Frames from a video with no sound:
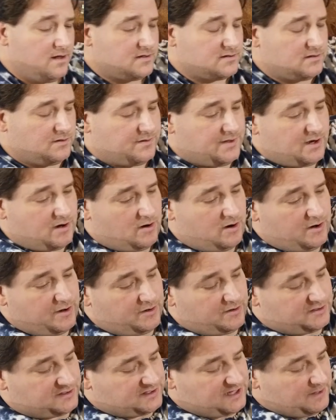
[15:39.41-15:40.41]
So there are
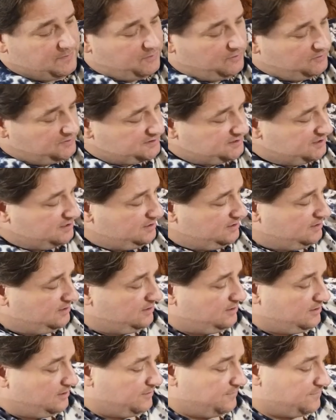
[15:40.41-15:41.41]
your samples
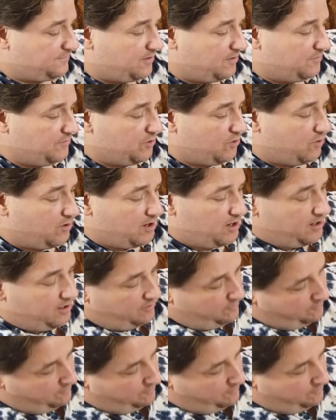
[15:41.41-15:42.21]
from your